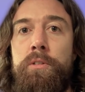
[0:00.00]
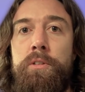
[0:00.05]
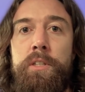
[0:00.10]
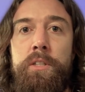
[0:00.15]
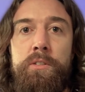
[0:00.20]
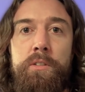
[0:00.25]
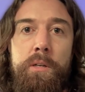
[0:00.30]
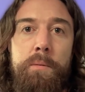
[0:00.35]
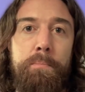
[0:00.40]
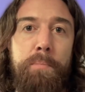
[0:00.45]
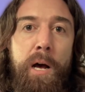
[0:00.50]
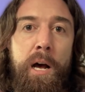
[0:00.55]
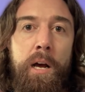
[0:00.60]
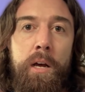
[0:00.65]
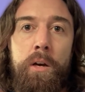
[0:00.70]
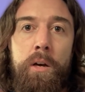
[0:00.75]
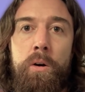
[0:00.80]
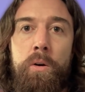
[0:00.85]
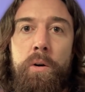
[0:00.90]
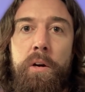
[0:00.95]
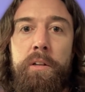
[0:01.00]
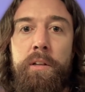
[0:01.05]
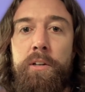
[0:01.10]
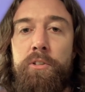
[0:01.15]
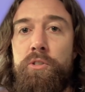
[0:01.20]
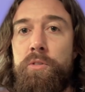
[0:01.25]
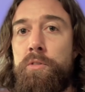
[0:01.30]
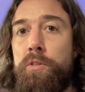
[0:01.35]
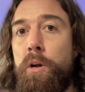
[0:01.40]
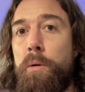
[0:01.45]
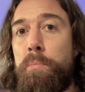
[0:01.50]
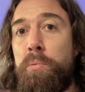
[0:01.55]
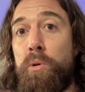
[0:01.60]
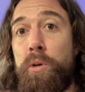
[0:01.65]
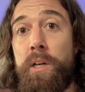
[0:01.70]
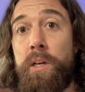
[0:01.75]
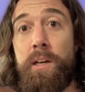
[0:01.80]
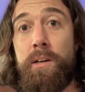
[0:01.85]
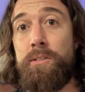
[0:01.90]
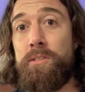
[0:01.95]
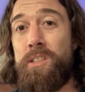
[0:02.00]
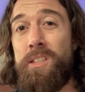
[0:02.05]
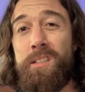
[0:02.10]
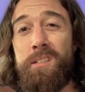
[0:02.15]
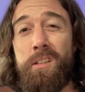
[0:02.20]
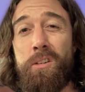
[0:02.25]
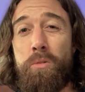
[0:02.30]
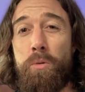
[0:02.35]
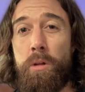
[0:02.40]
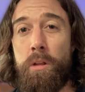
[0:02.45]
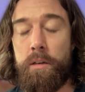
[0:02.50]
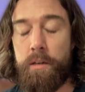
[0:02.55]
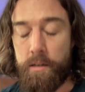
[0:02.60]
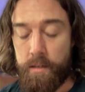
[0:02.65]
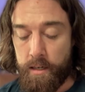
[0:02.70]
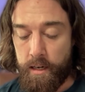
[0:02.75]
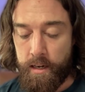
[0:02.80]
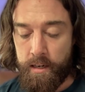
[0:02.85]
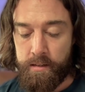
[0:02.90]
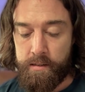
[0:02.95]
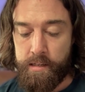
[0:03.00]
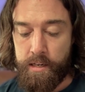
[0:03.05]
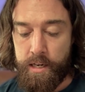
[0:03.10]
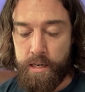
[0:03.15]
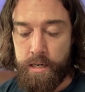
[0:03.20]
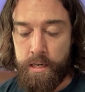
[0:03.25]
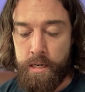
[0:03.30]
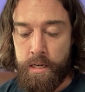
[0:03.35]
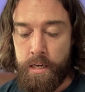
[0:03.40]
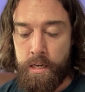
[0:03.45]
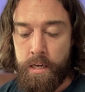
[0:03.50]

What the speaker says: decent bio, and then just start putting out decent quality content